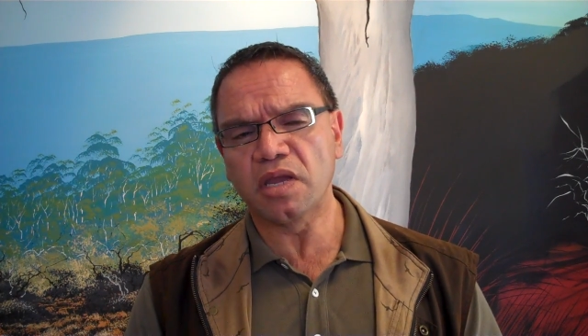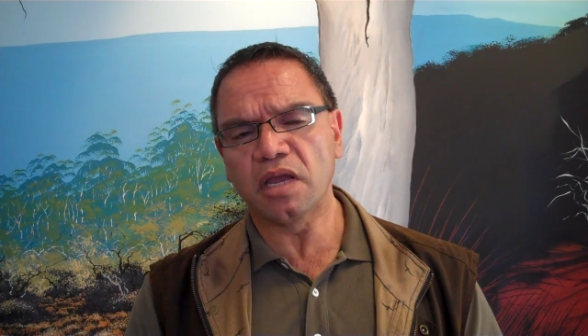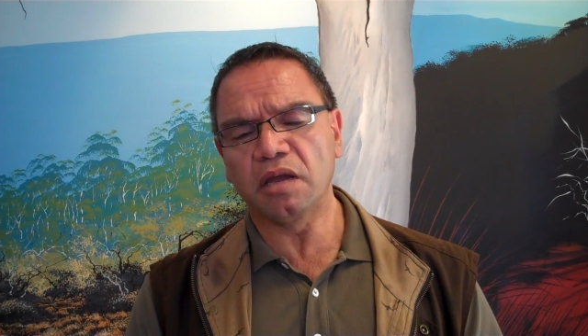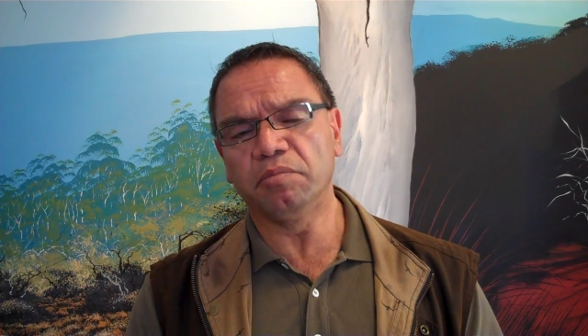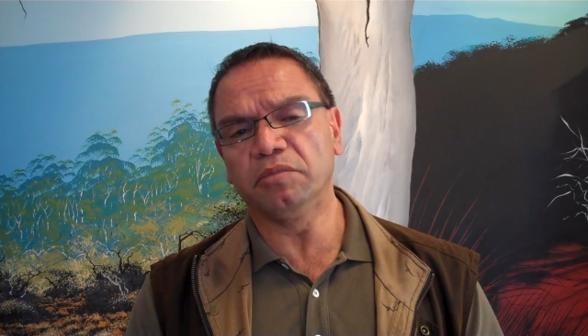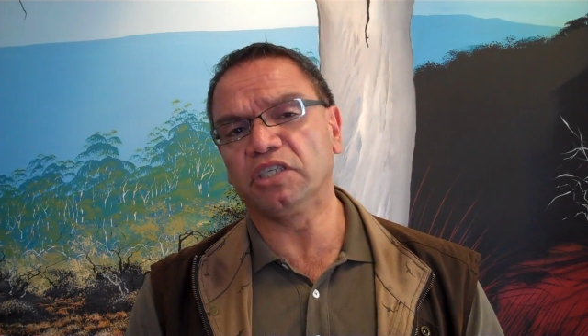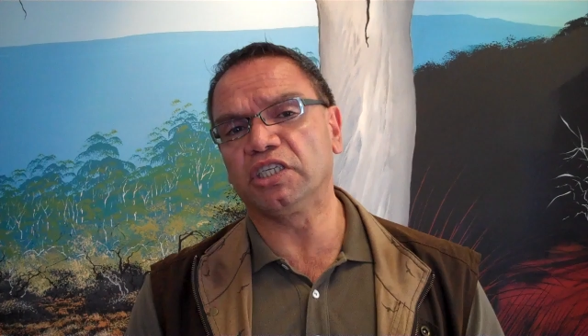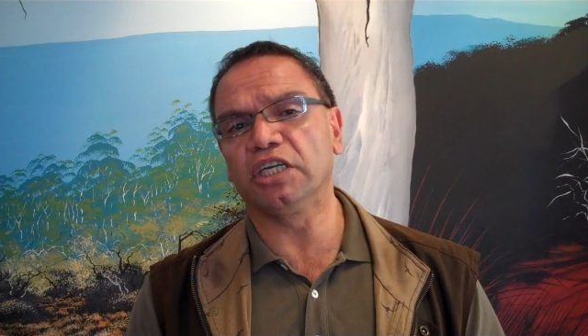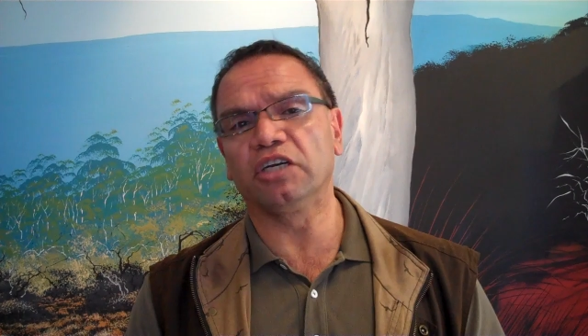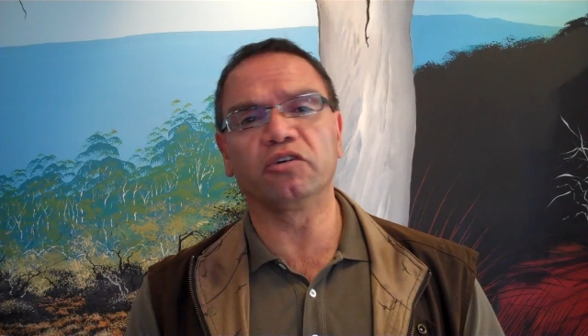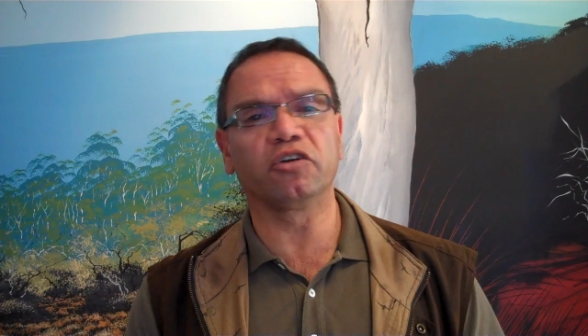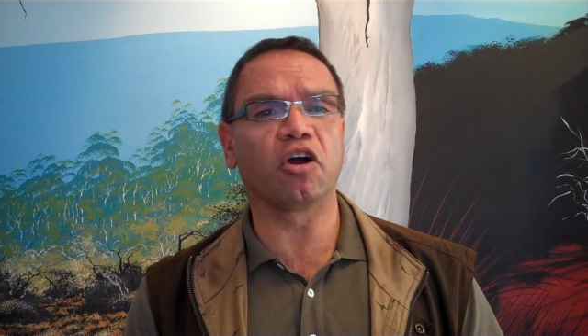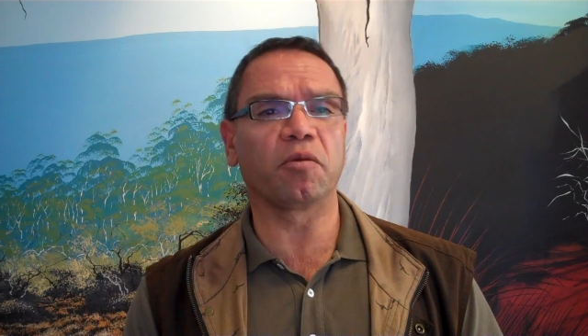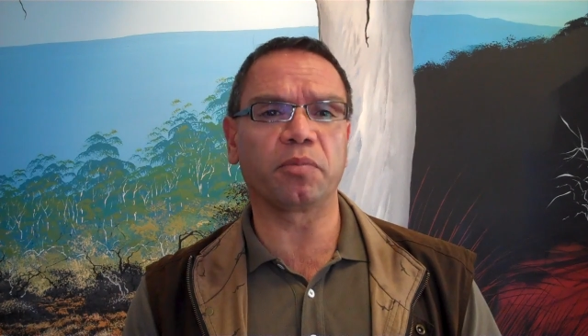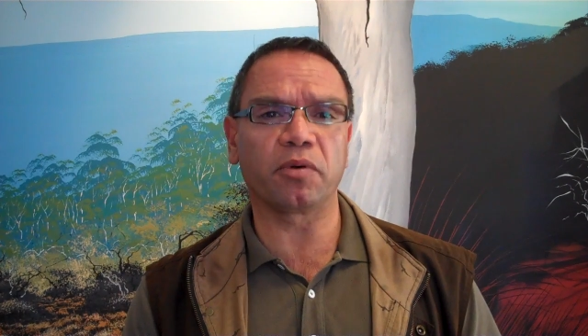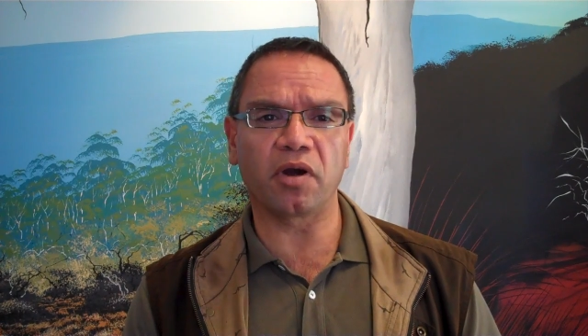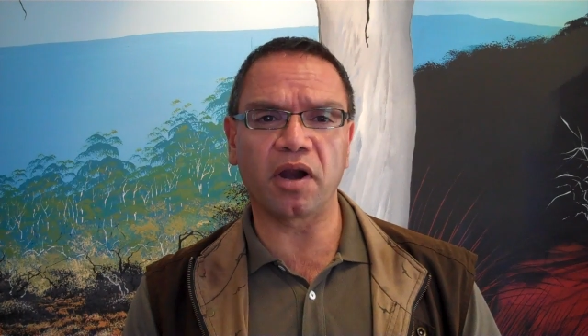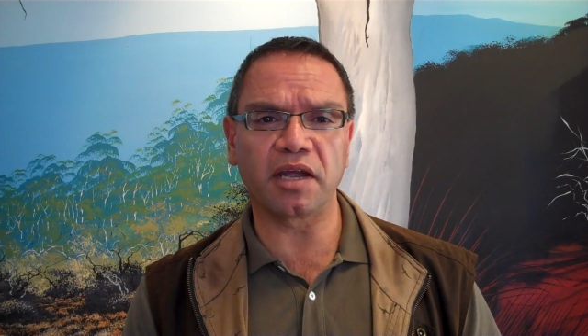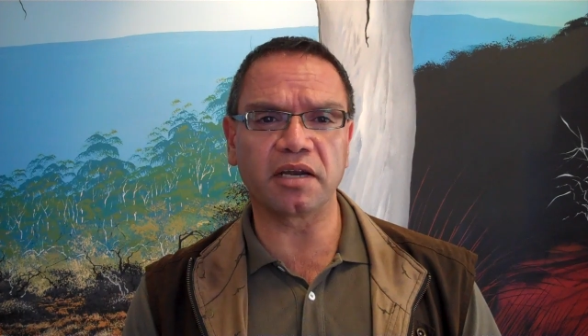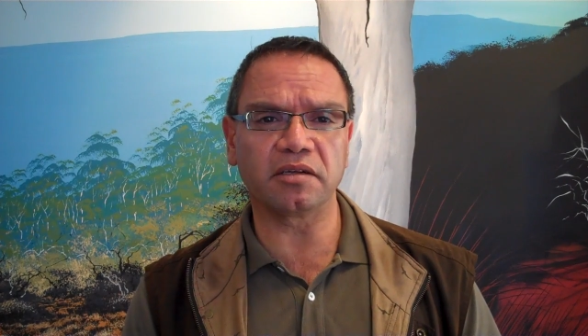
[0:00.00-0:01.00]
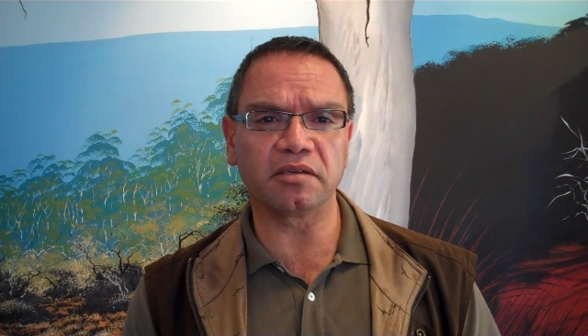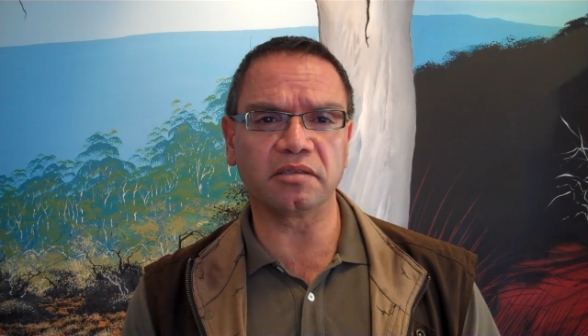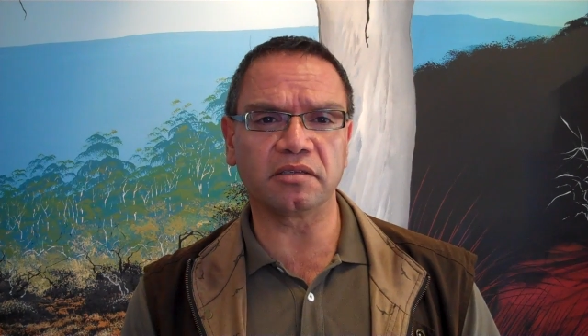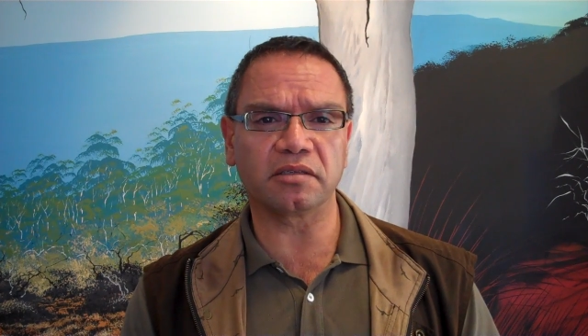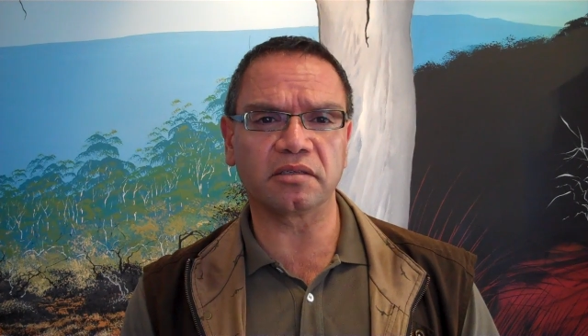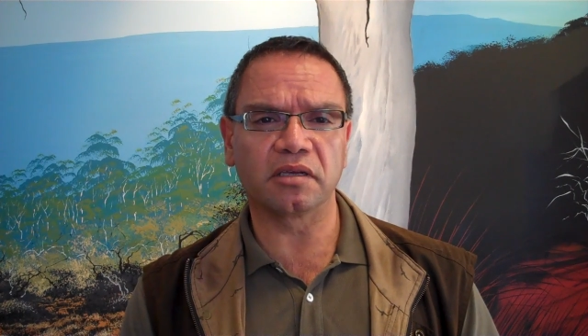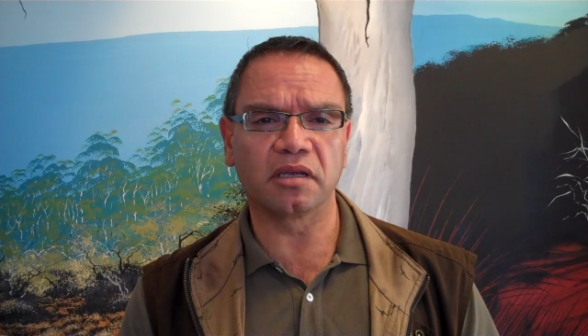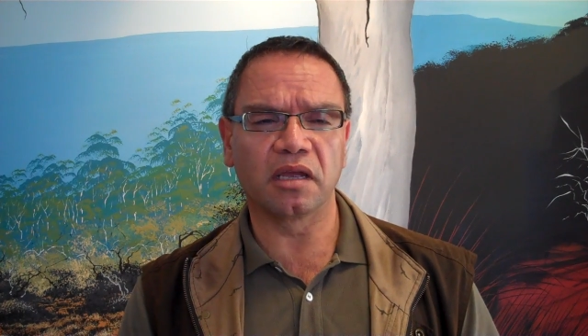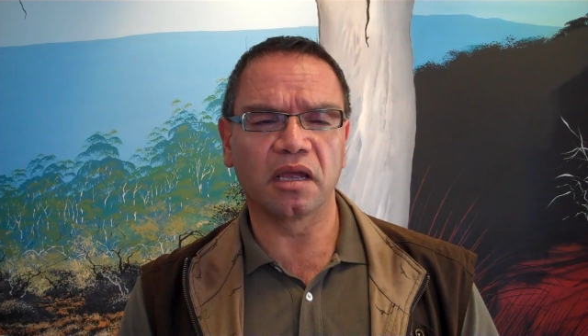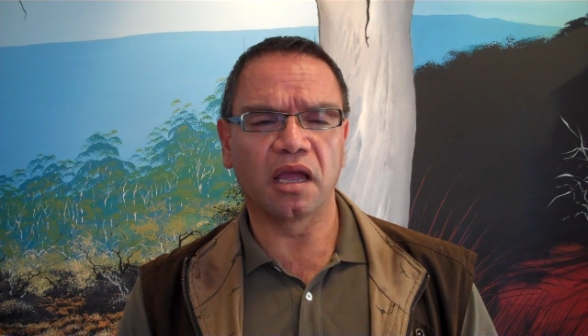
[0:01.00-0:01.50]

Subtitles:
machinery operators,